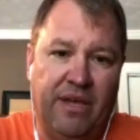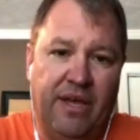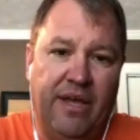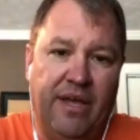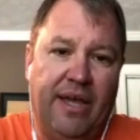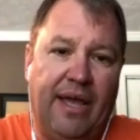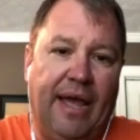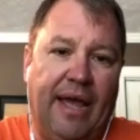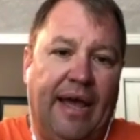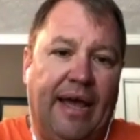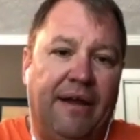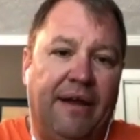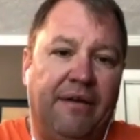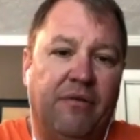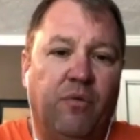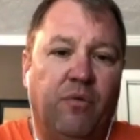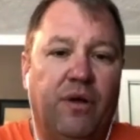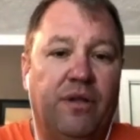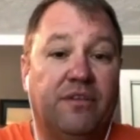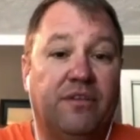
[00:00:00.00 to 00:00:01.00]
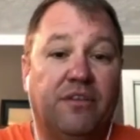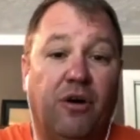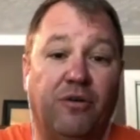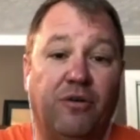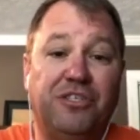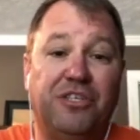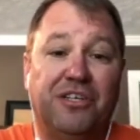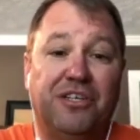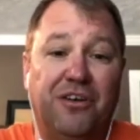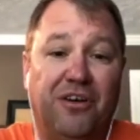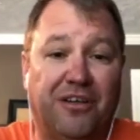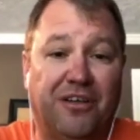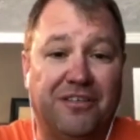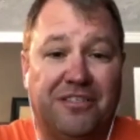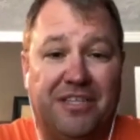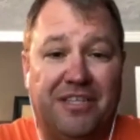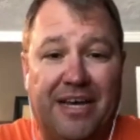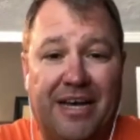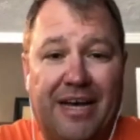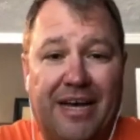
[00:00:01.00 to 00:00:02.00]
And what OSHA calls
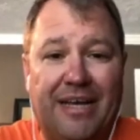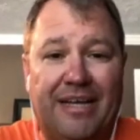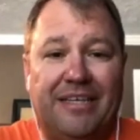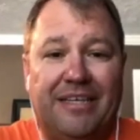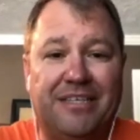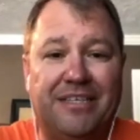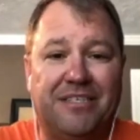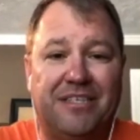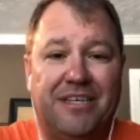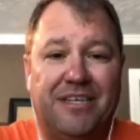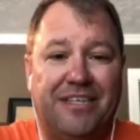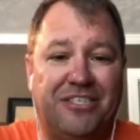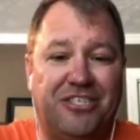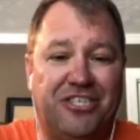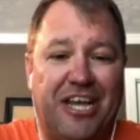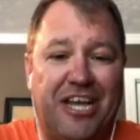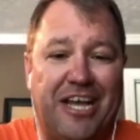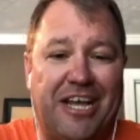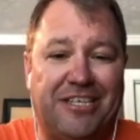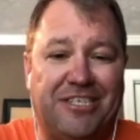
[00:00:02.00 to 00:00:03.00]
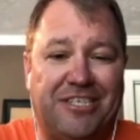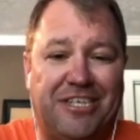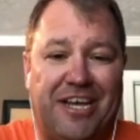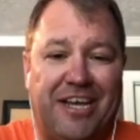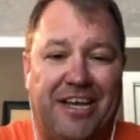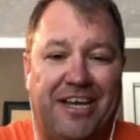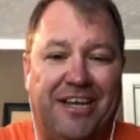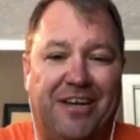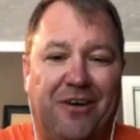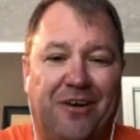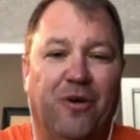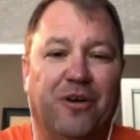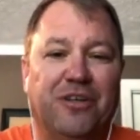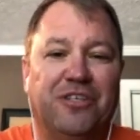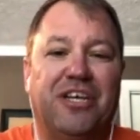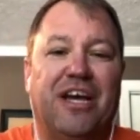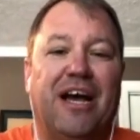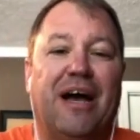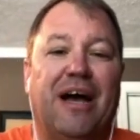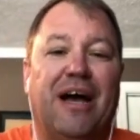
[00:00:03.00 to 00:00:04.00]
that is a JHA or
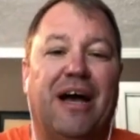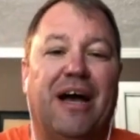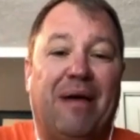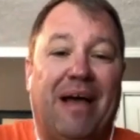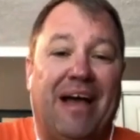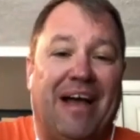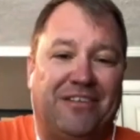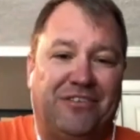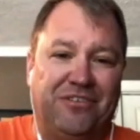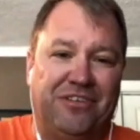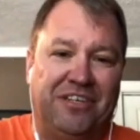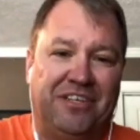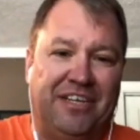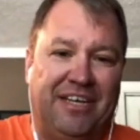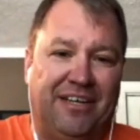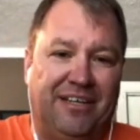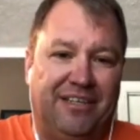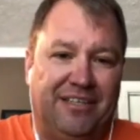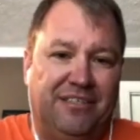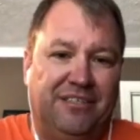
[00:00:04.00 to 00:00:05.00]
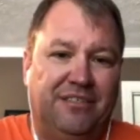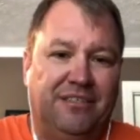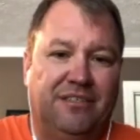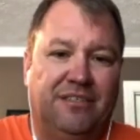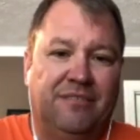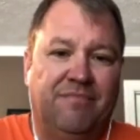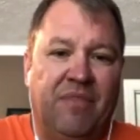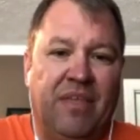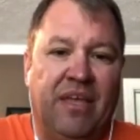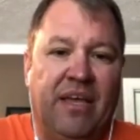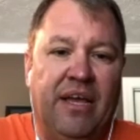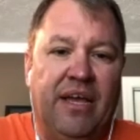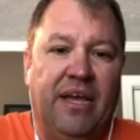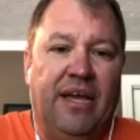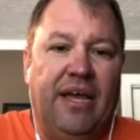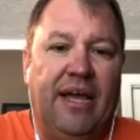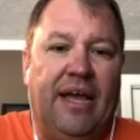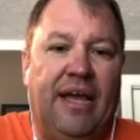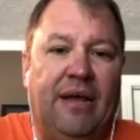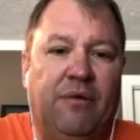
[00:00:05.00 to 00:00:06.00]
job hazard analysis.
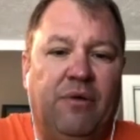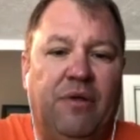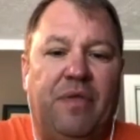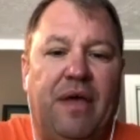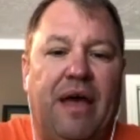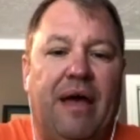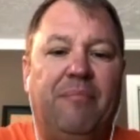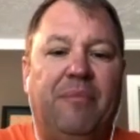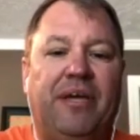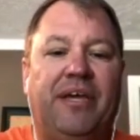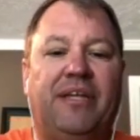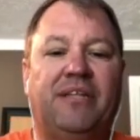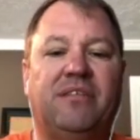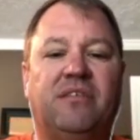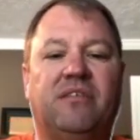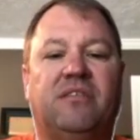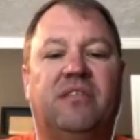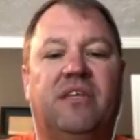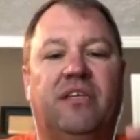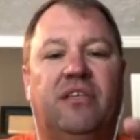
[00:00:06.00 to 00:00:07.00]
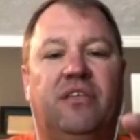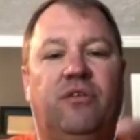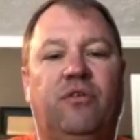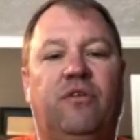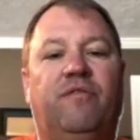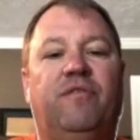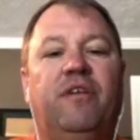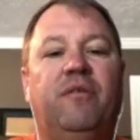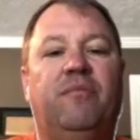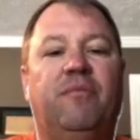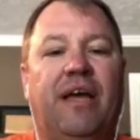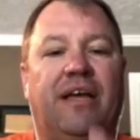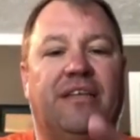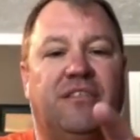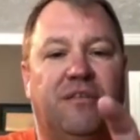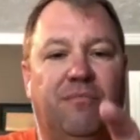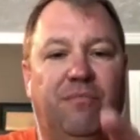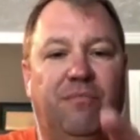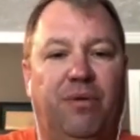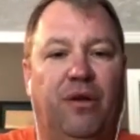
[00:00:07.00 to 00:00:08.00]
And what that means is that you, an, as
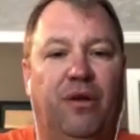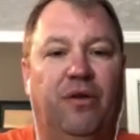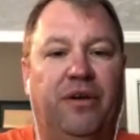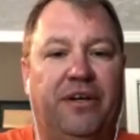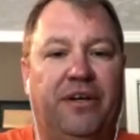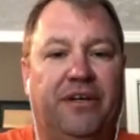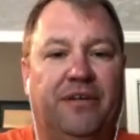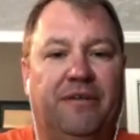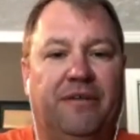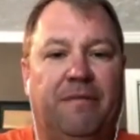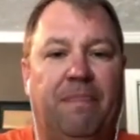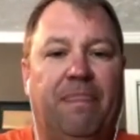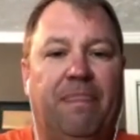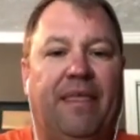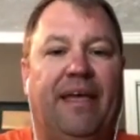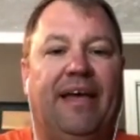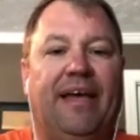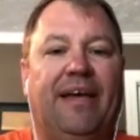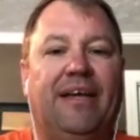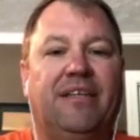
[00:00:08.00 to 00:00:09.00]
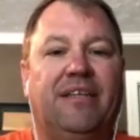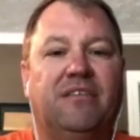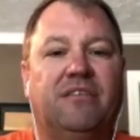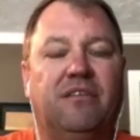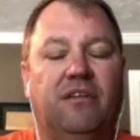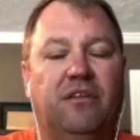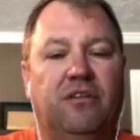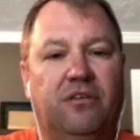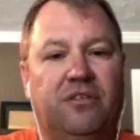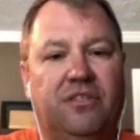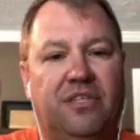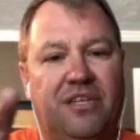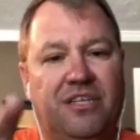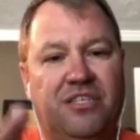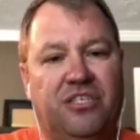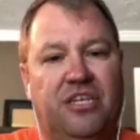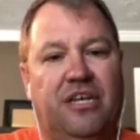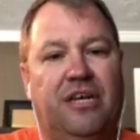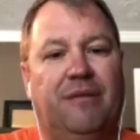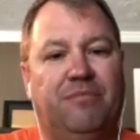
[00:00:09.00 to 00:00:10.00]
an employer, has looked at a
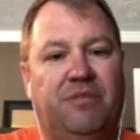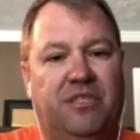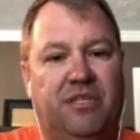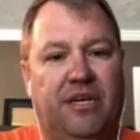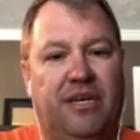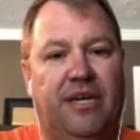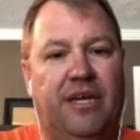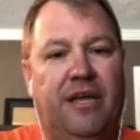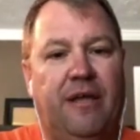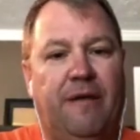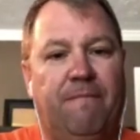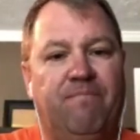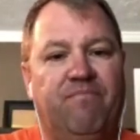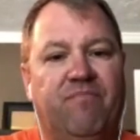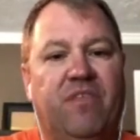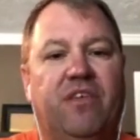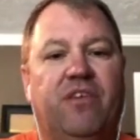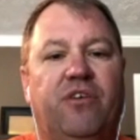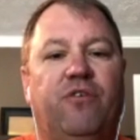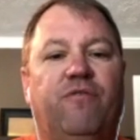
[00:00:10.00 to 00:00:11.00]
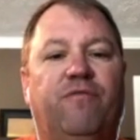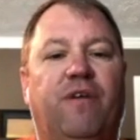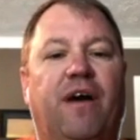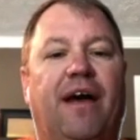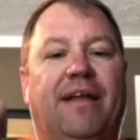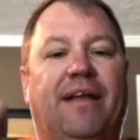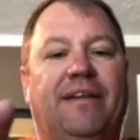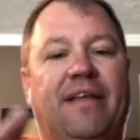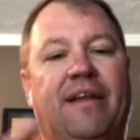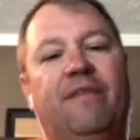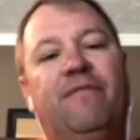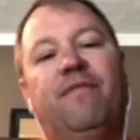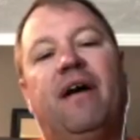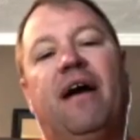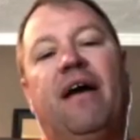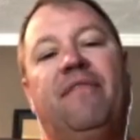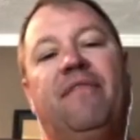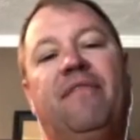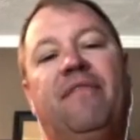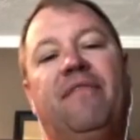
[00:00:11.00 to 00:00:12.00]
job site, you've
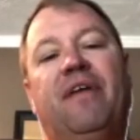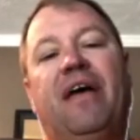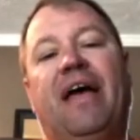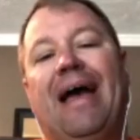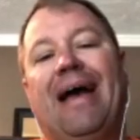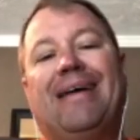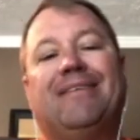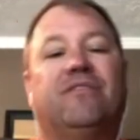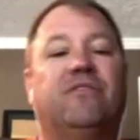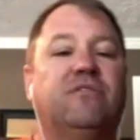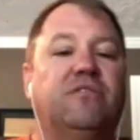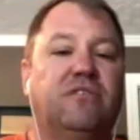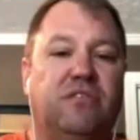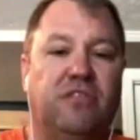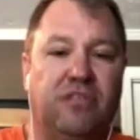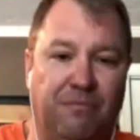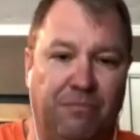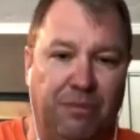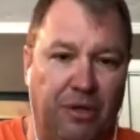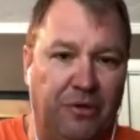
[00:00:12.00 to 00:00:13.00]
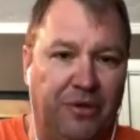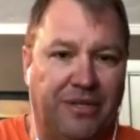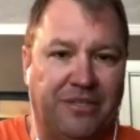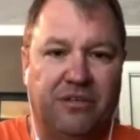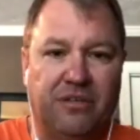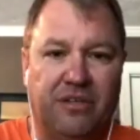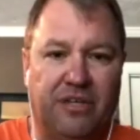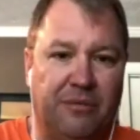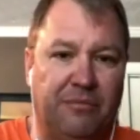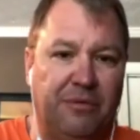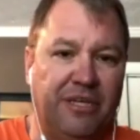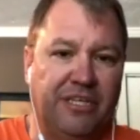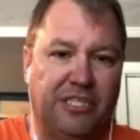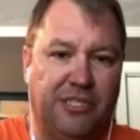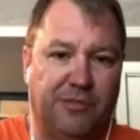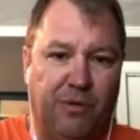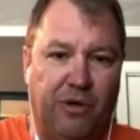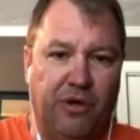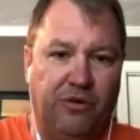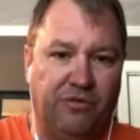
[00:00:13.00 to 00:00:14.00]
identified the hazards that the employees are going to be
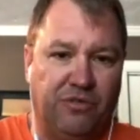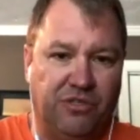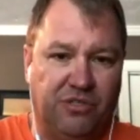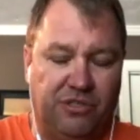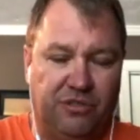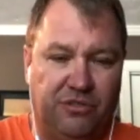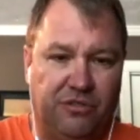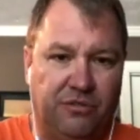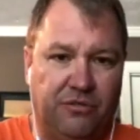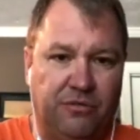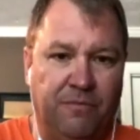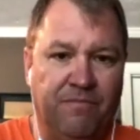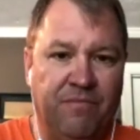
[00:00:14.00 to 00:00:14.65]
exposed to,